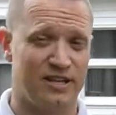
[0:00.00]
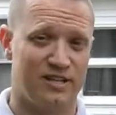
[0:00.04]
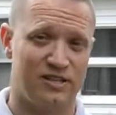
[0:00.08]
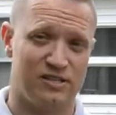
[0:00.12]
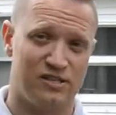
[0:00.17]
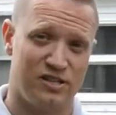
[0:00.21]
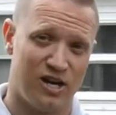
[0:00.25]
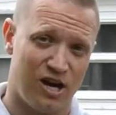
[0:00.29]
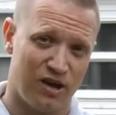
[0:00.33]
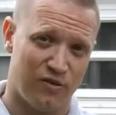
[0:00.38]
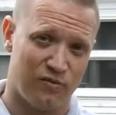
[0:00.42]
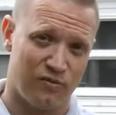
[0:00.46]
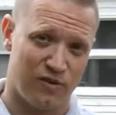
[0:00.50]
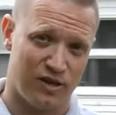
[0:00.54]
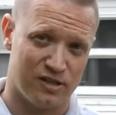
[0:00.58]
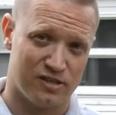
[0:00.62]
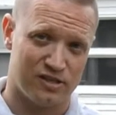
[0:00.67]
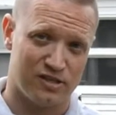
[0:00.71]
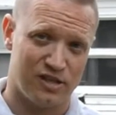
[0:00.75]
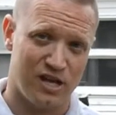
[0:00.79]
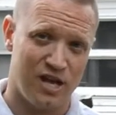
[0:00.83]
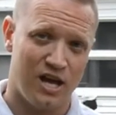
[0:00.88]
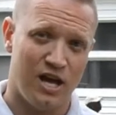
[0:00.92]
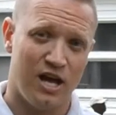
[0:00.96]
does not
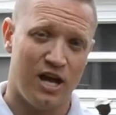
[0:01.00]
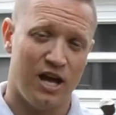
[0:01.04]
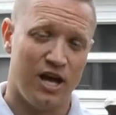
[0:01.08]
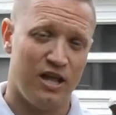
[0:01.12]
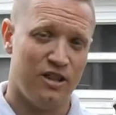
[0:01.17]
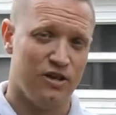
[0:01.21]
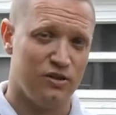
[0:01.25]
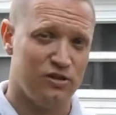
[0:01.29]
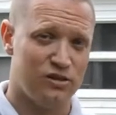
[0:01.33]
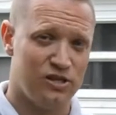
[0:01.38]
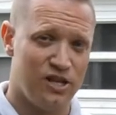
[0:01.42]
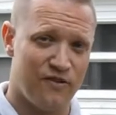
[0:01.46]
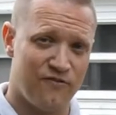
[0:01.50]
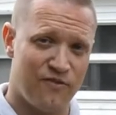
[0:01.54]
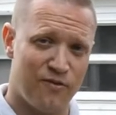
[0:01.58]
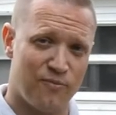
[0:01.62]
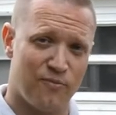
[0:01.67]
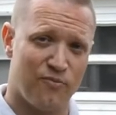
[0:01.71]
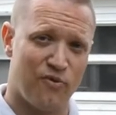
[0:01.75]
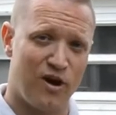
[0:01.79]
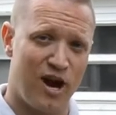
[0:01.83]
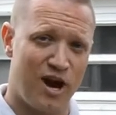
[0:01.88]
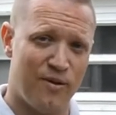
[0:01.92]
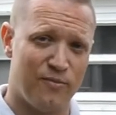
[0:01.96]
rust, and there are
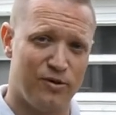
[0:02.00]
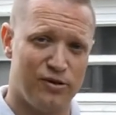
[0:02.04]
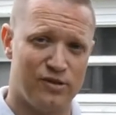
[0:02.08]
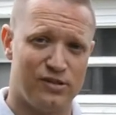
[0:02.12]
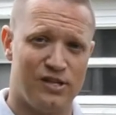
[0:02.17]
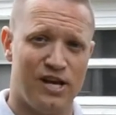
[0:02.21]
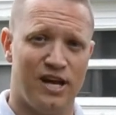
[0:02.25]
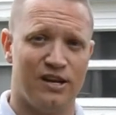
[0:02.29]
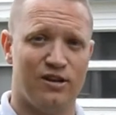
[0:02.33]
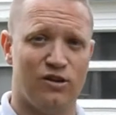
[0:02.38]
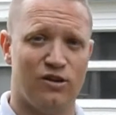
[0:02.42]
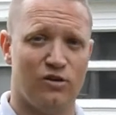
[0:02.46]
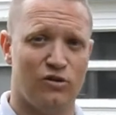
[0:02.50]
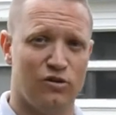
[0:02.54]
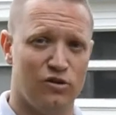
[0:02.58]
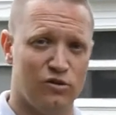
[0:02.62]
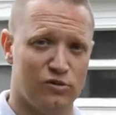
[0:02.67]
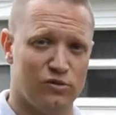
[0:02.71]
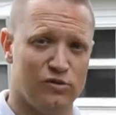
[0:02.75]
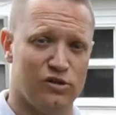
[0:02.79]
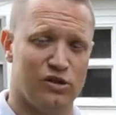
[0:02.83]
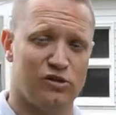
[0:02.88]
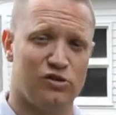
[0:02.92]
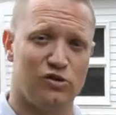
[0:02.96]
different primers that you
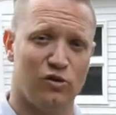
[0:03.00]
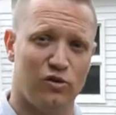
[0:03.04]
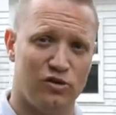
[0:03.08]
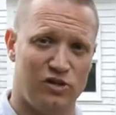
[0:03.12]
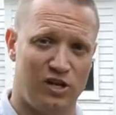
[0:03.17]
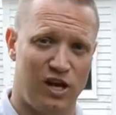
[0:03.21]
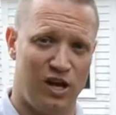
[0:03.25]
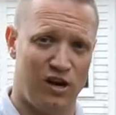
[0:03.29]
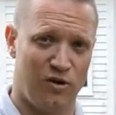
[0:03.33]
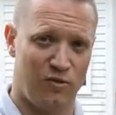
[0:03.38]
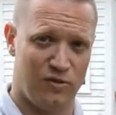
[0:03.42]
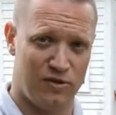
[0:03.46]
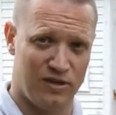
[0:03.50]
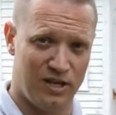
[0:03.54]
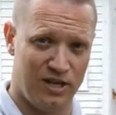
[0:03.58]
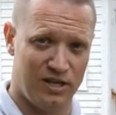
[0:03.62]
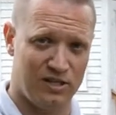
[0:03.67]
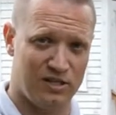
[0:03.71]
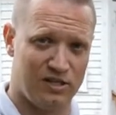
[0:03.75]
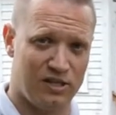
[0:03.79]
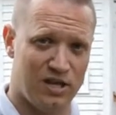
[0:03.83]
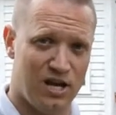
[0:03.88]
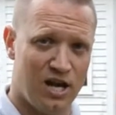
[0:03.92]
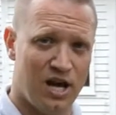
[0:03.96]
use associated with
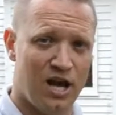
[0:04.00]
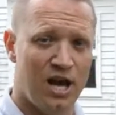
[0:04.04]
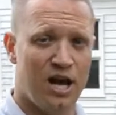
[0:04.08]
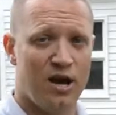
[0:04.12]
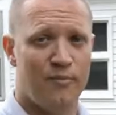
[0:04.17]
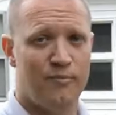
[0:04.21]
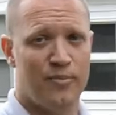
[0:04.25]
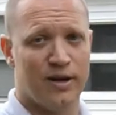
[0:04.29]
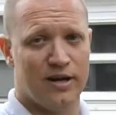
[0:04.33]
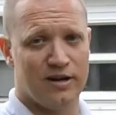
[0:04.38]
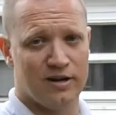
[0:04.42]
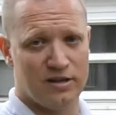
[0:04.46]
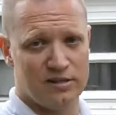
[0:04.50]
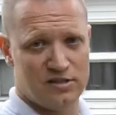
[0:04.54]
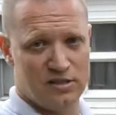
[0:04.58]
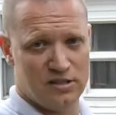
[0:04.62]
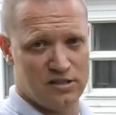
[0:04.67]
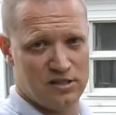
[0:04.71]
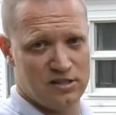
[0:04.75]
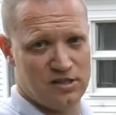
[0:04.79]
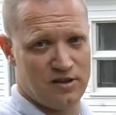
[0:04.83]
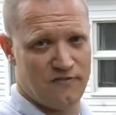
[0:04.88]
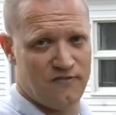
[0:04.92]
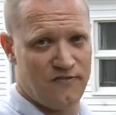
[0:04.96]
each. Because this
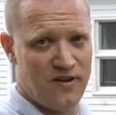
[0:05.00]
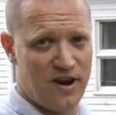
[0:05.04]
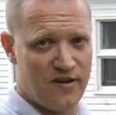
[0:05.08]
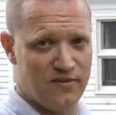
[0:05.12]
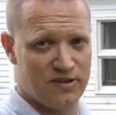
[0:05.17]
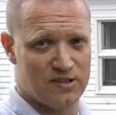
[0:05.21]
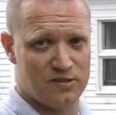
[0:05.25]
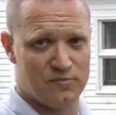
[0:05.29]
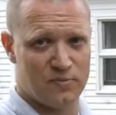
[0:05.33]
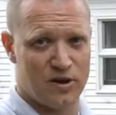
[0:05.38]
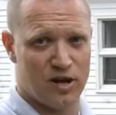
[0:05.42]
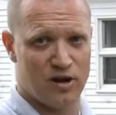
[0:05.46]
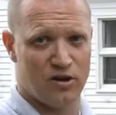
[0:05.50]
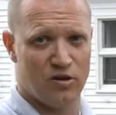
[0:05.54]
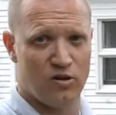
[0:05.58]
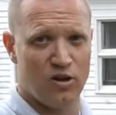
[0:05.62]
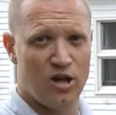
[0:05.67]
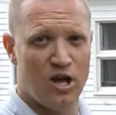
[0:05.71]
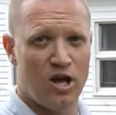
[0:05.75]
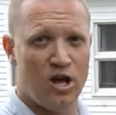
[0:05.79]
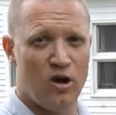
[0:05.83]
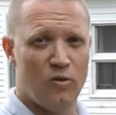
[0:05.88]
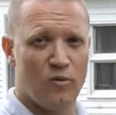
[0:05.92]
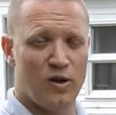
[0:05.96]
is a ferrous metal,
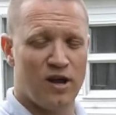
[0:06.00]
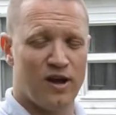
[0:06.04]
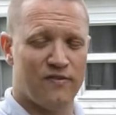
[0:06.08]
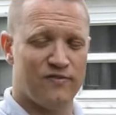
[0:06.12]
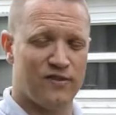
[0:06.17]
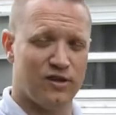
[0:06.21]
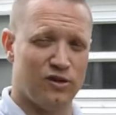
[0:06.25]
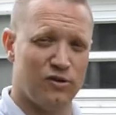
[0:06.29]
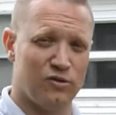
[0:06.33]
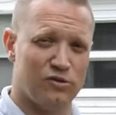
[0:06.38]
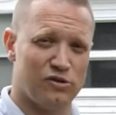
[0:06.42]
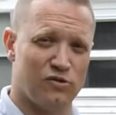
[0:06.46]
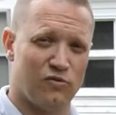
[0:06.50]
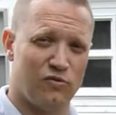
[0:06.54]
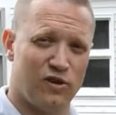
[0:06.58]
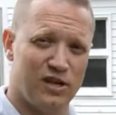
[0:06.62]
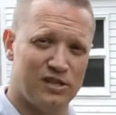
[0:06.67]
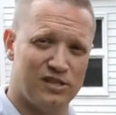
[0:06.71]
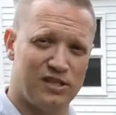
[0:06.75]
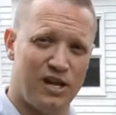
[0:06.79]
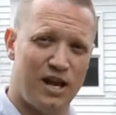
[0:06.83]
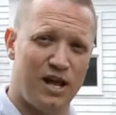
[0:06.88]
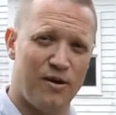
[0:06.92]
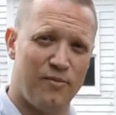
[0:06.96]
we have to use a
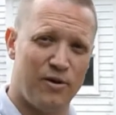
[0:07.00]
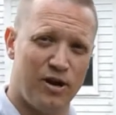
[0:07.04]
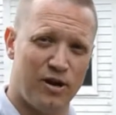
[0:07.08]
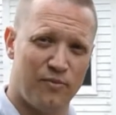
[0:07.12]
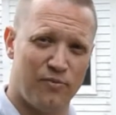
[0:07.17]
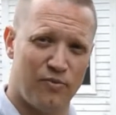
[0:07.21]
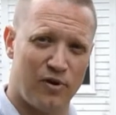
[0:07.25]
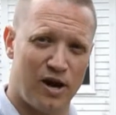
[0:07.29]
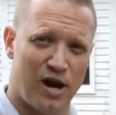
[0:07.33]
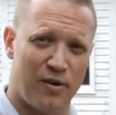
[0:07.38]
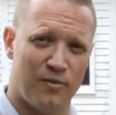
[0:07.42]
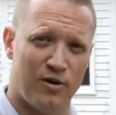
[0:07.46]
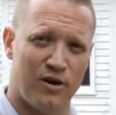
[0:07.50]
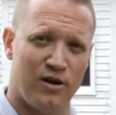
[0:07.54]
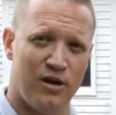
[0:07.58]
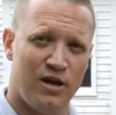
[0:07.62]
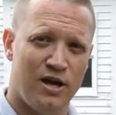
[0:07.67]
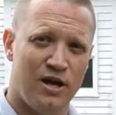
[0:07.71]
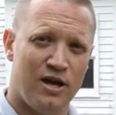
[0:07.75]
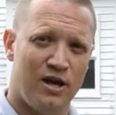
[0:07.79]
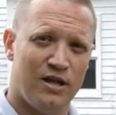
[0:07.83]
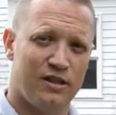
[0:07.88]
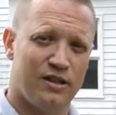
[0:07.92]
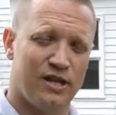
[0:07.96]
rust inhibiting primer
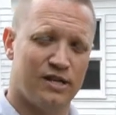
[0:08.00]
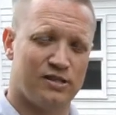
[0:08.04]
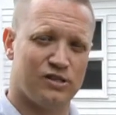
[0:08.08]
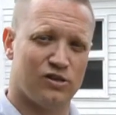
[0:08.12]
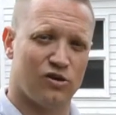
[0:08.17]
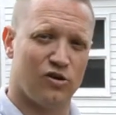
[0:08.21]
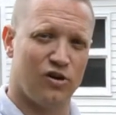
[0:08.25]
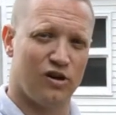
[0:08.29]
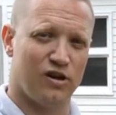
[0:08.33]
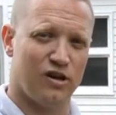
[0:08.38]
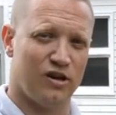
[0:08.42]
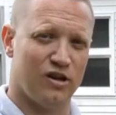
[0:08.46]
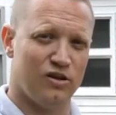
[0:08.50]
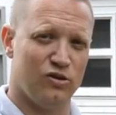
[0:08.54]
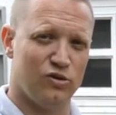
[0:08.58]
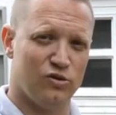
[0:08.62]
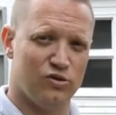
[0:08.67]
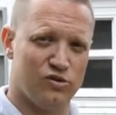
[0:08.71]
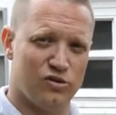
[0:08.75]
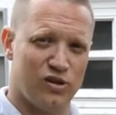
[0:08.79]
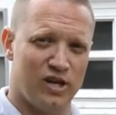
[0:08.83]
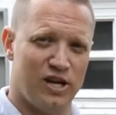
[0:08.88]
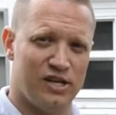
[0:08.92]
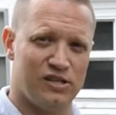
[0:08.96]
that's going to
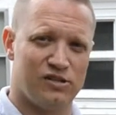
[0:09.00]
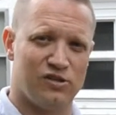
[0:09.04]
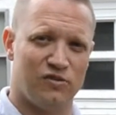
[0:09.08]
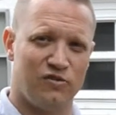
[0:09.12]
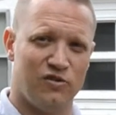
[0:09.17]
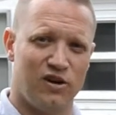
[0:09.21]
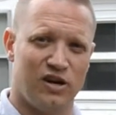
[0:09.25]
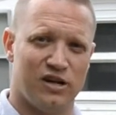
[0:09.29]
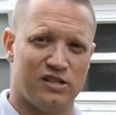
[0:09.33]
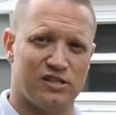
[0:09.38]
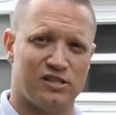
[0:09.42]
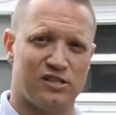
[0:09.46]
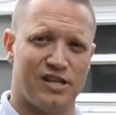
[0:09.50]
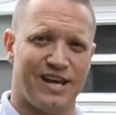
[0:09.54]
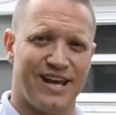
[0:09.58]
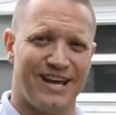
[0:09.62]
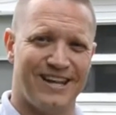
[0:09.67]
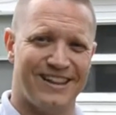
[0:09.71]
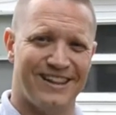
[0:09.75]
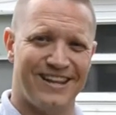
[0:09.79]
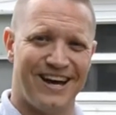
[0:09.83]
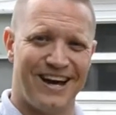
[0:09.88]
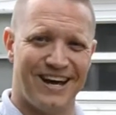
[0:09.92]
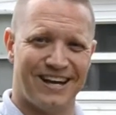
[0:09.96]
neutralize the rust
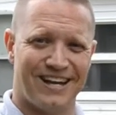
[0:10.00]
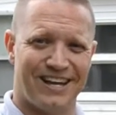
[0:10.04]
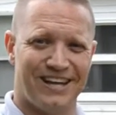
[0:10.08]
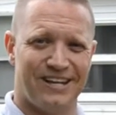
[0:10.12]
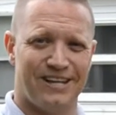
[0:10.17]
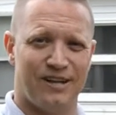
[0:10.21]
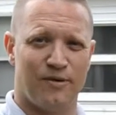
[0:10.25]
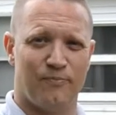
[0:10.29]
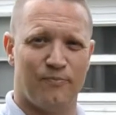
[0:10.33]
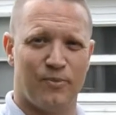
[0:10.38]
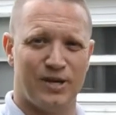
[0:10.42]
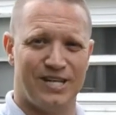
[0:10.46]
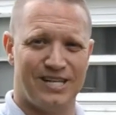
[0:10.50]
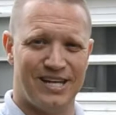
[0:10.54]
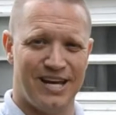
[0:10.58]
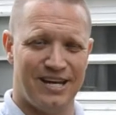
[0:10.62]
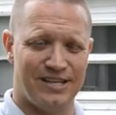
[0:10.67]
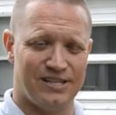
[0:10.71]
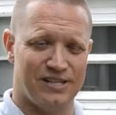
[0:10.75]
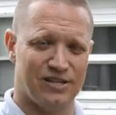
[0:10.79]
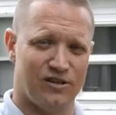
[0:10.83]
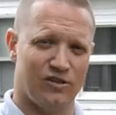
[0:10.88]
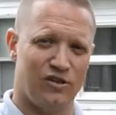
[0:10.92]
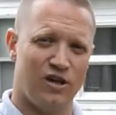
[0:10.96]
and lock in the
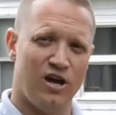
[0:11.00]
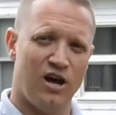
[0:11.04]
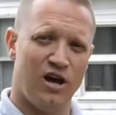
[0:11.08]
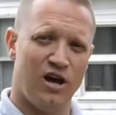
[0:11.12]
potential